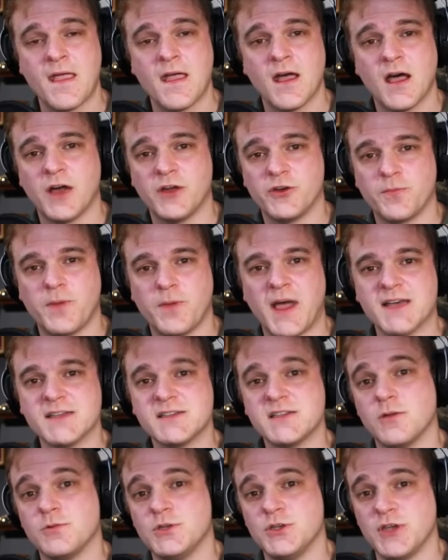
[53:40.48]
Underpass
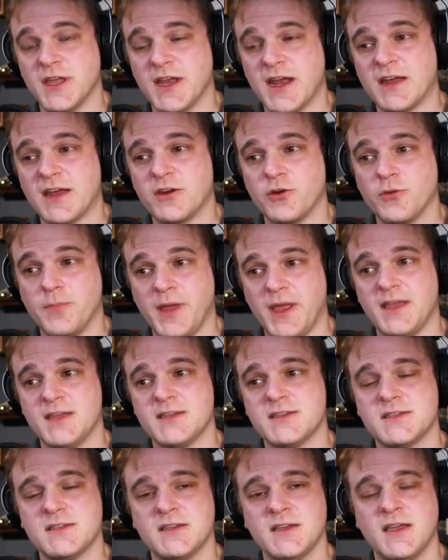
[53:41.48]
helps you get out of your
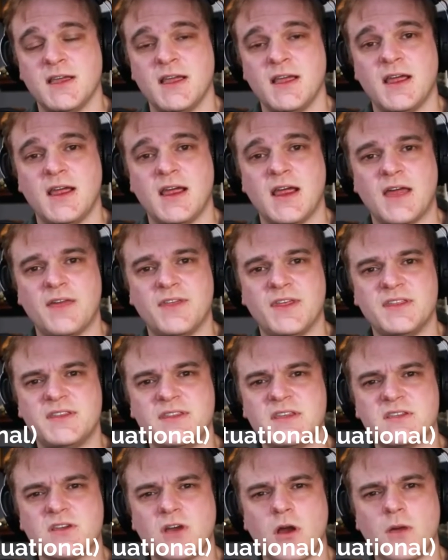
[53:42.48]
base, and then
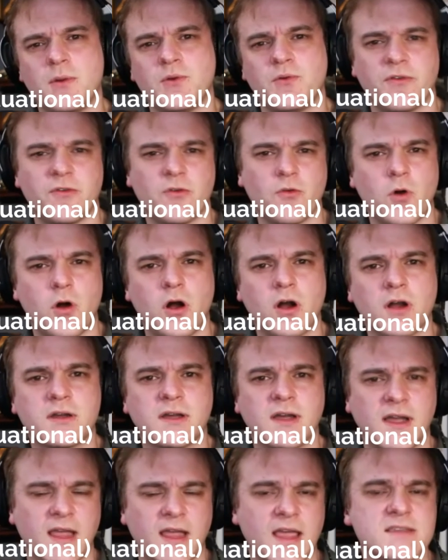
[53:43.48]
disarm and riverwalk
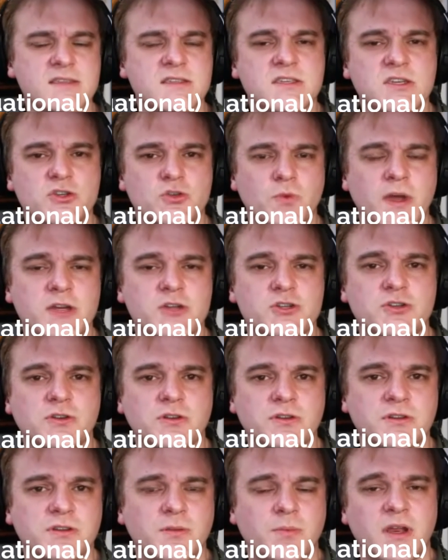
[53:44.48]
again
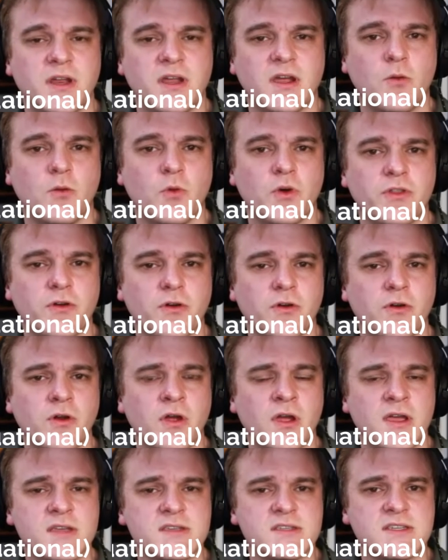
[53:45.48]
situational, depending on hmm. whether
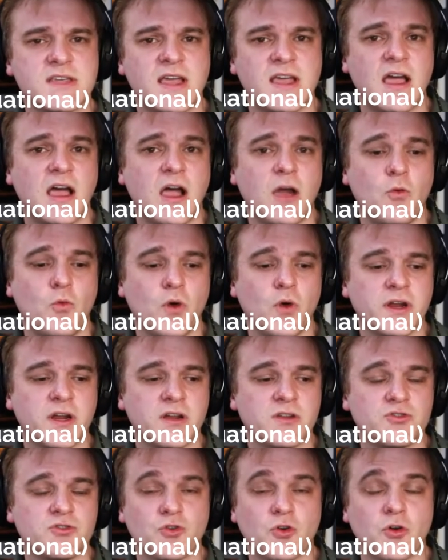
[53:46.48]
say I want to
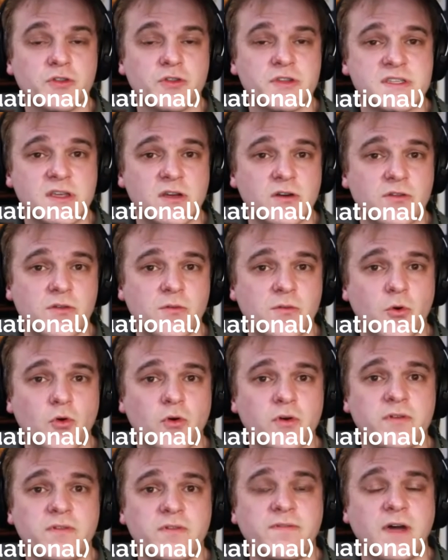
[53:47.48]
control the center of the
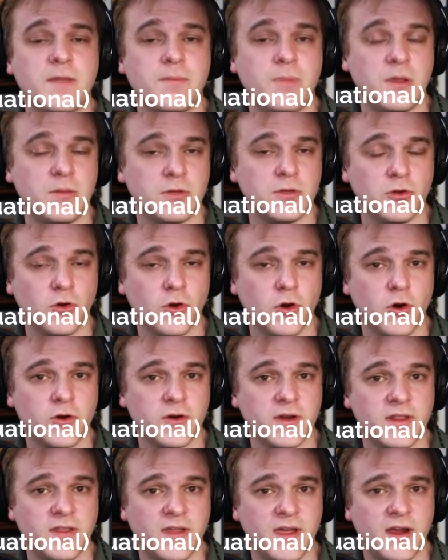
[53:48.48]
board and fight people who are
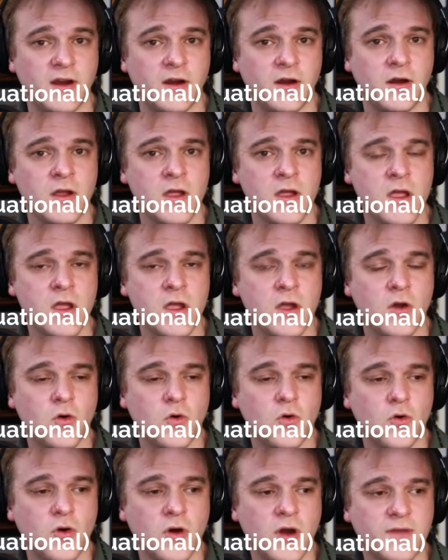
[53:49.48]
already there,
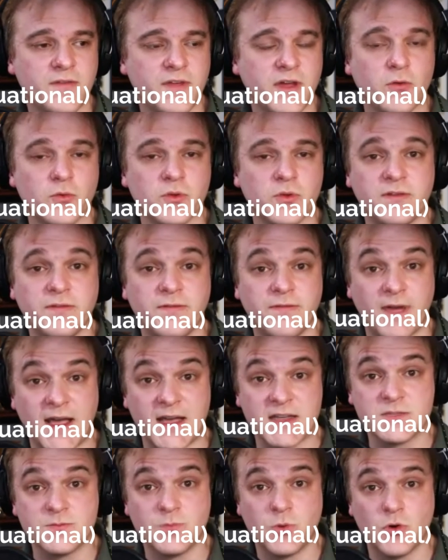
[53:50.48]
or I've got a really
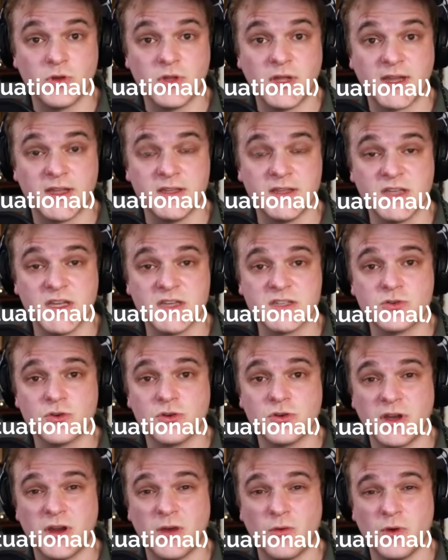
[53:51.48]
fast board like
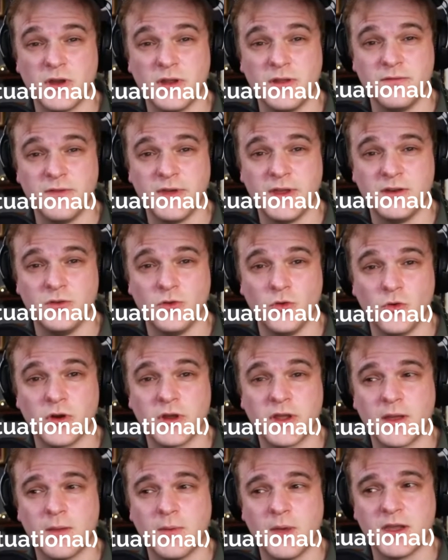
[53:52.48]
industrial and I want to invade
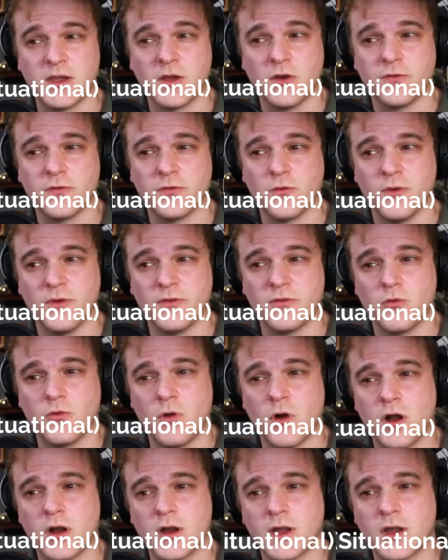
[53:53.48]
Nordic, I might go for riverwalk.